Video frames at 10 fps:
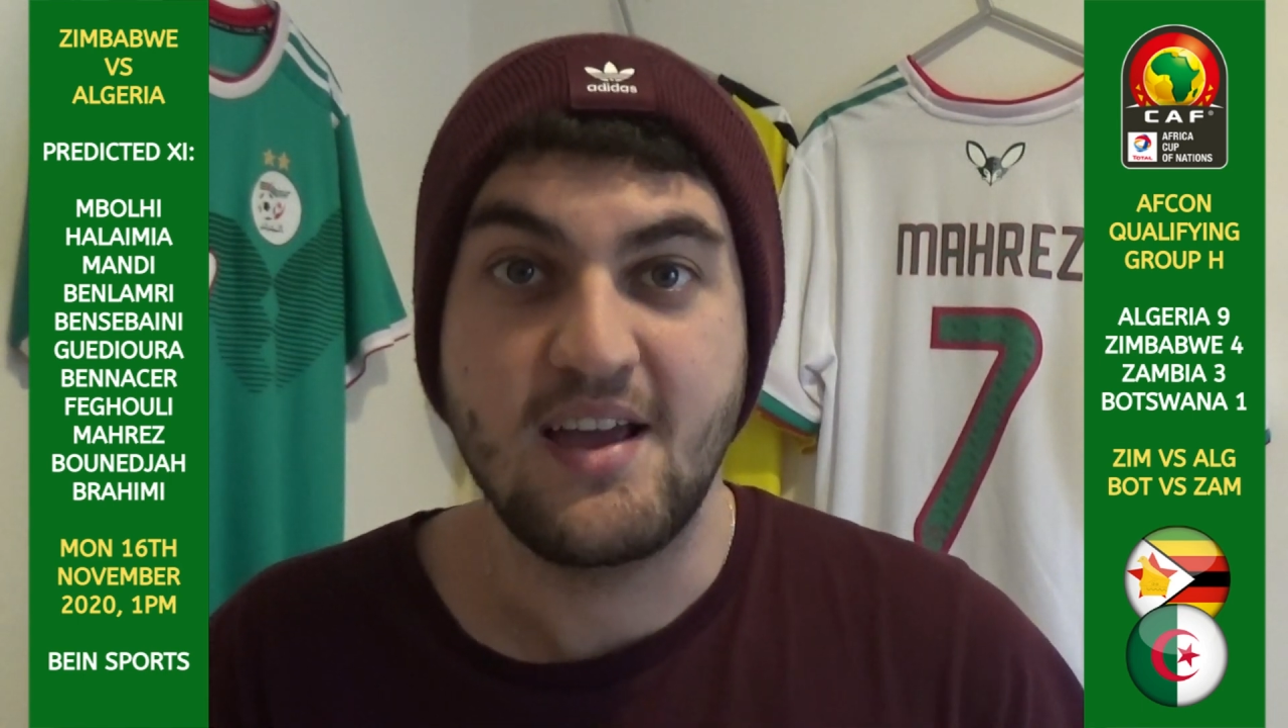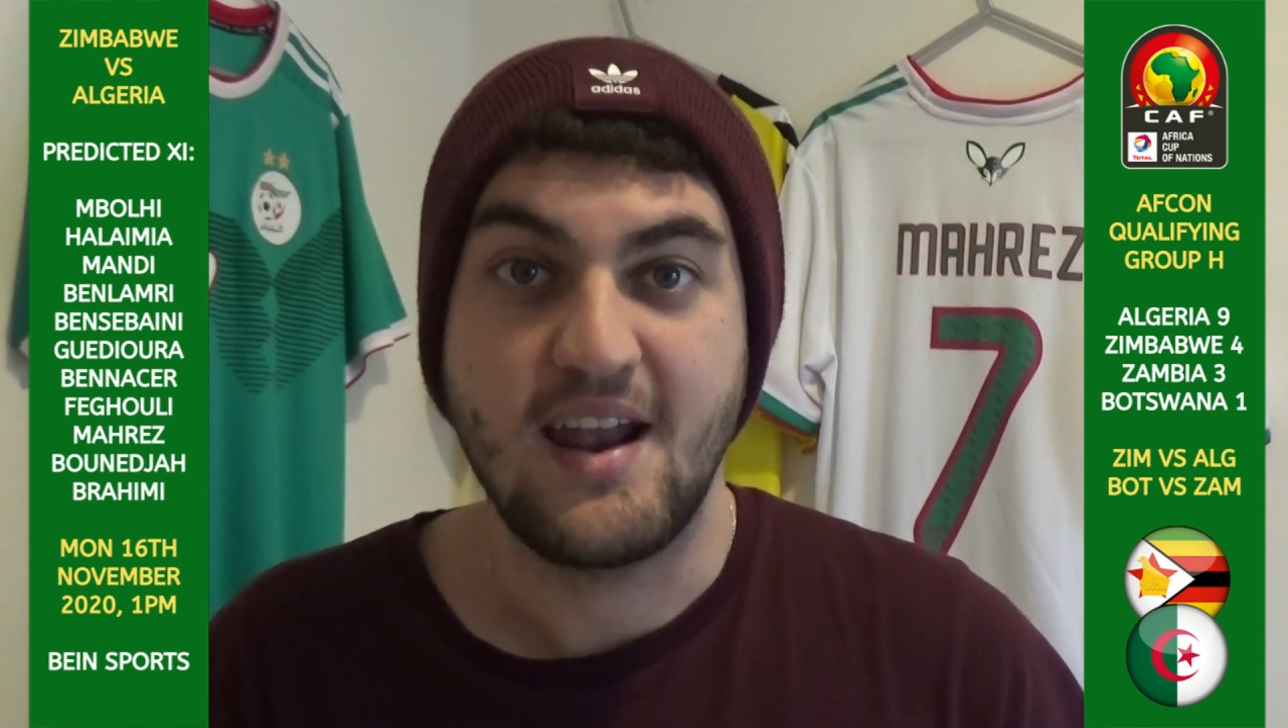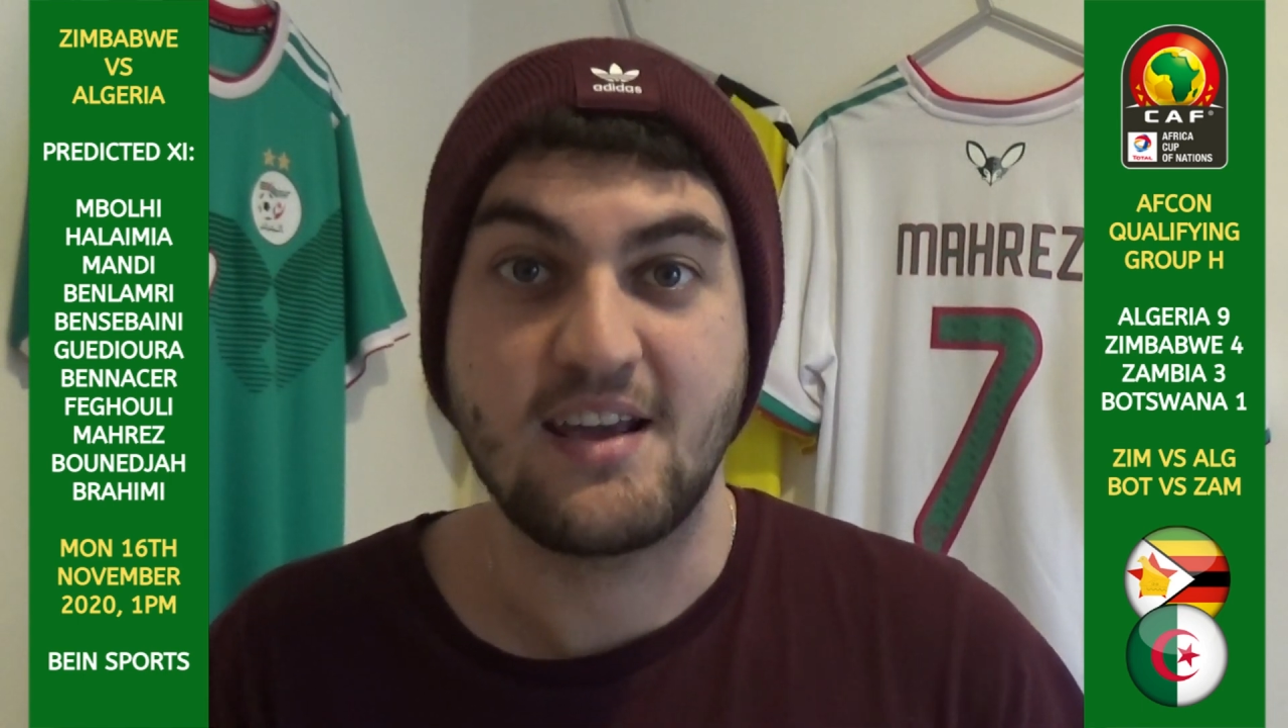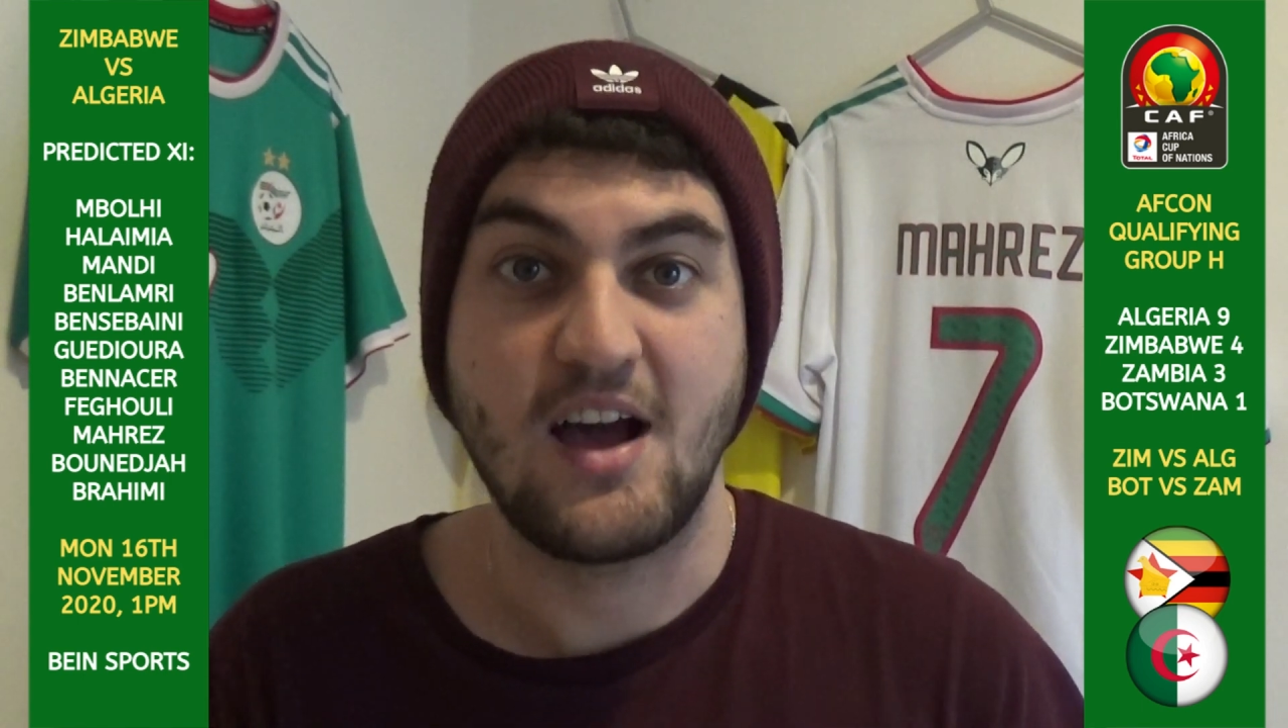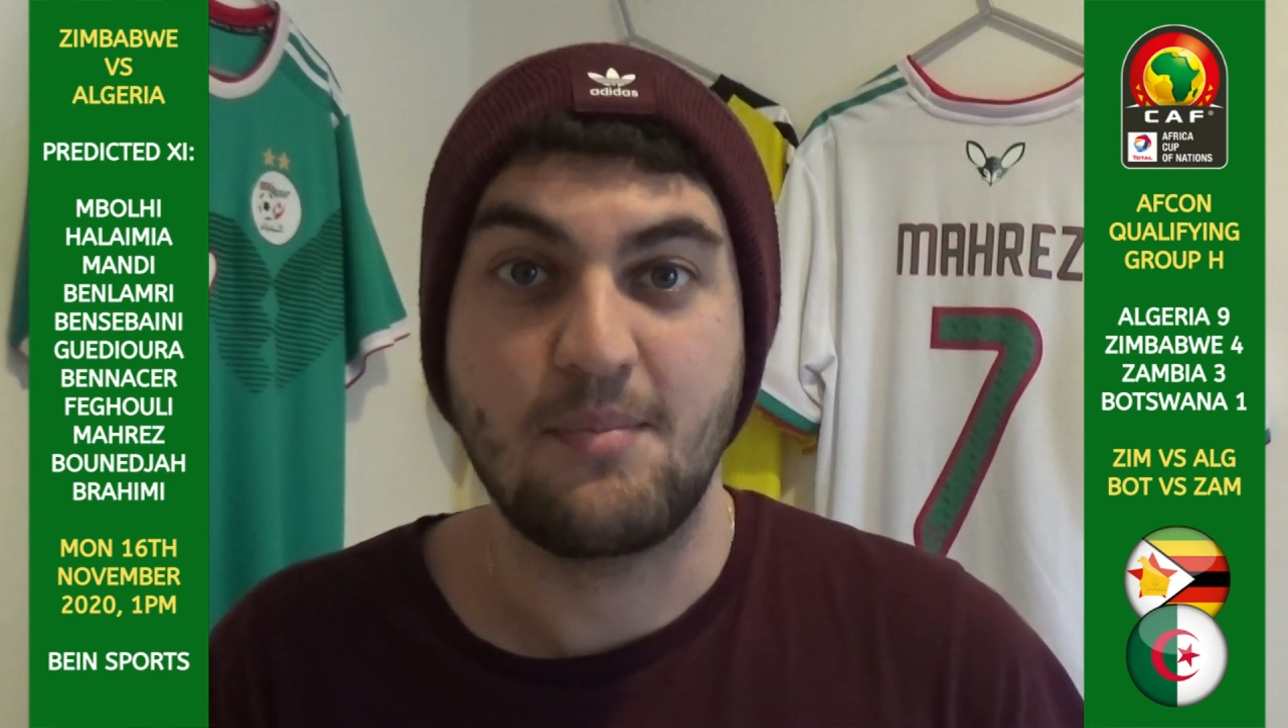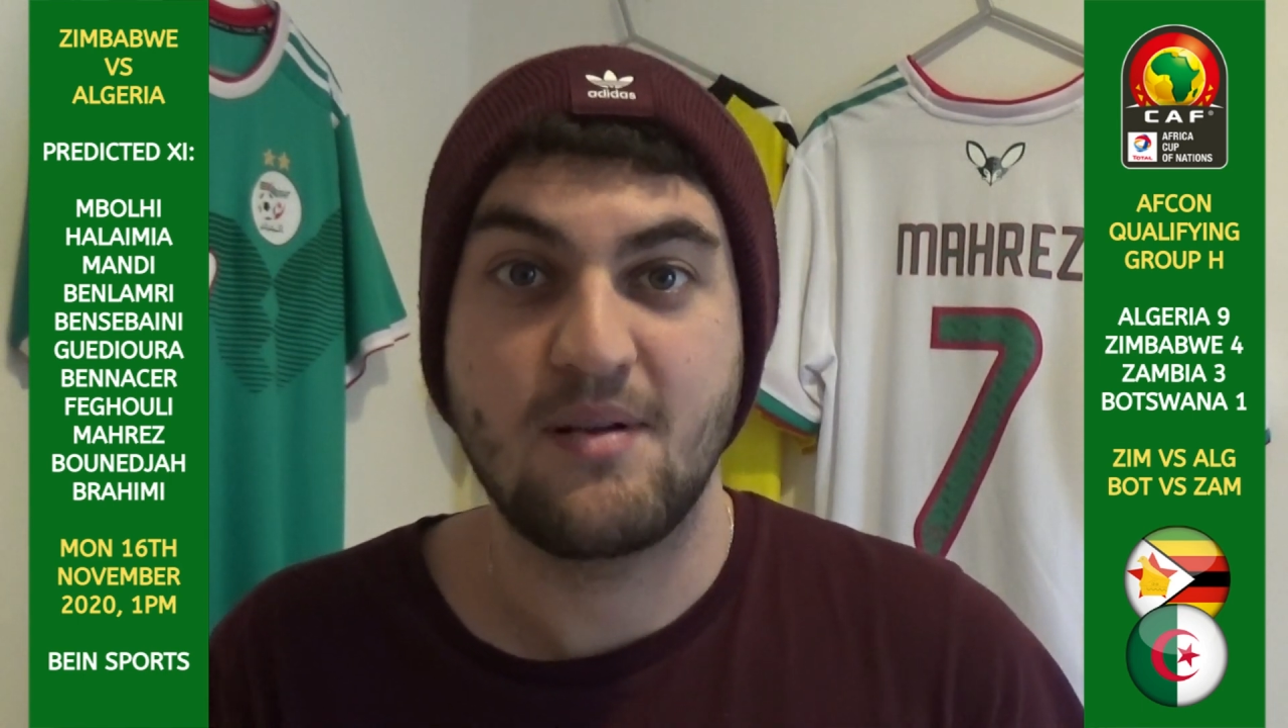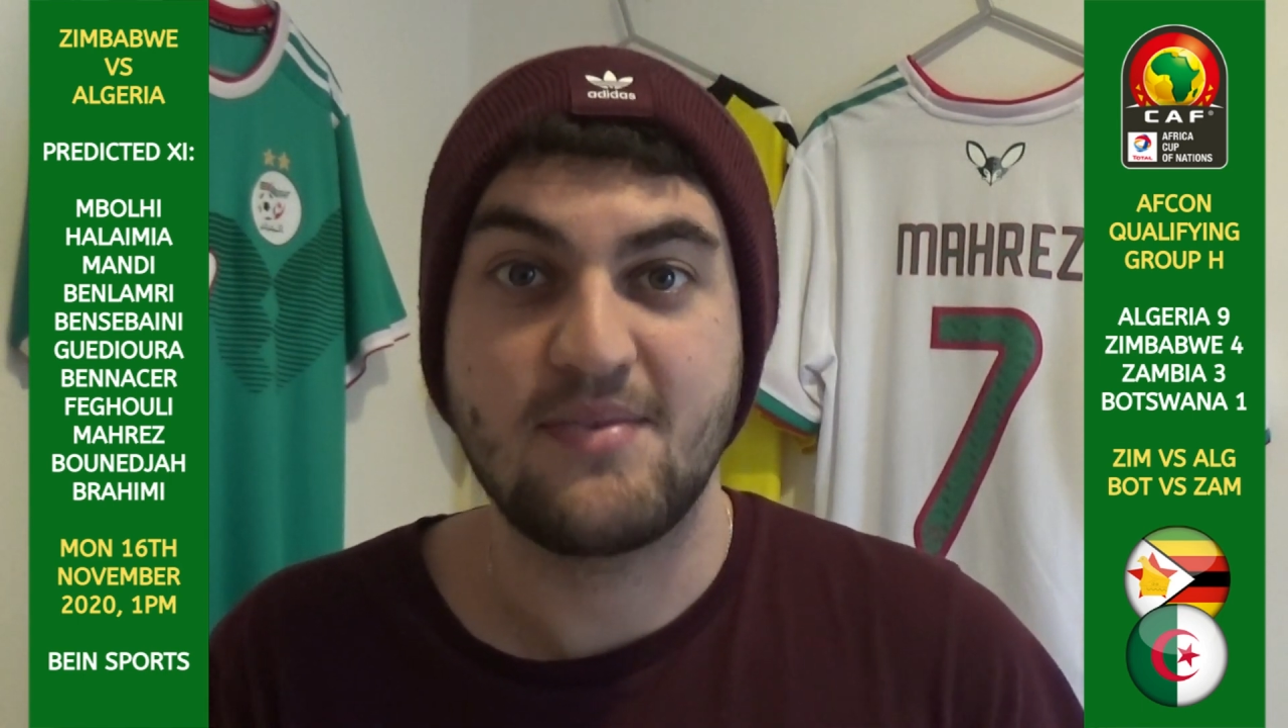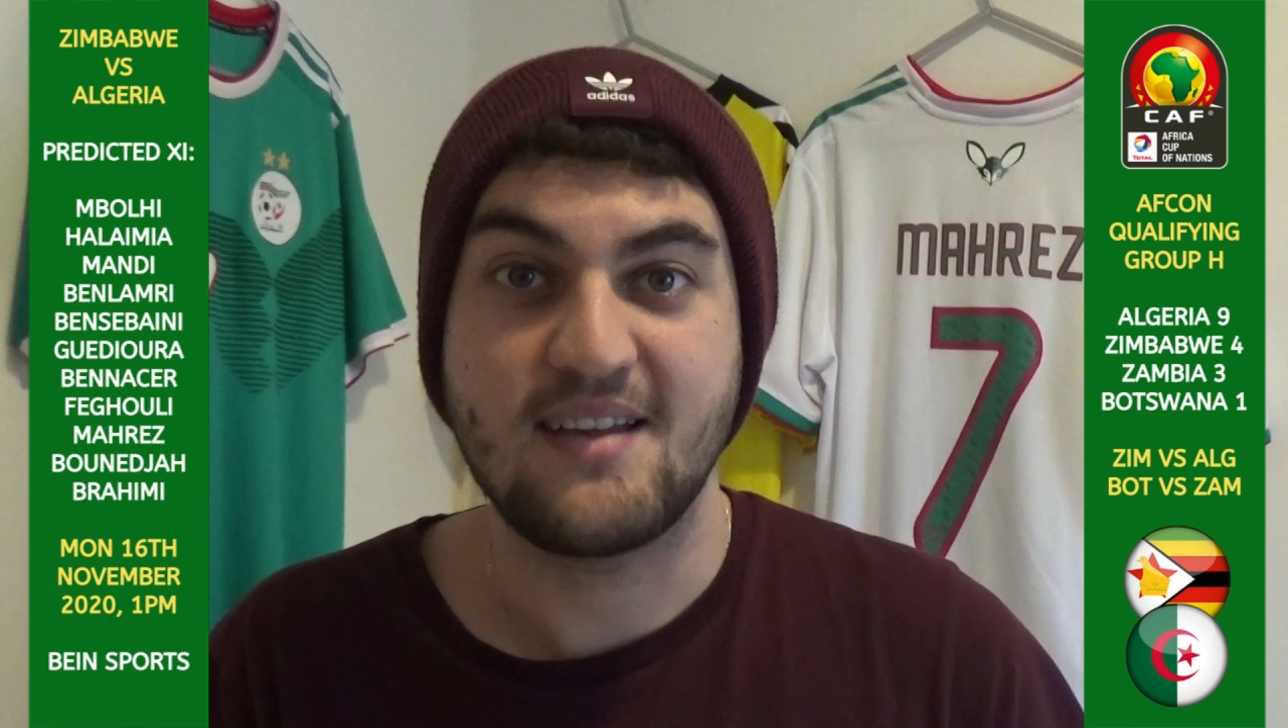in a couple of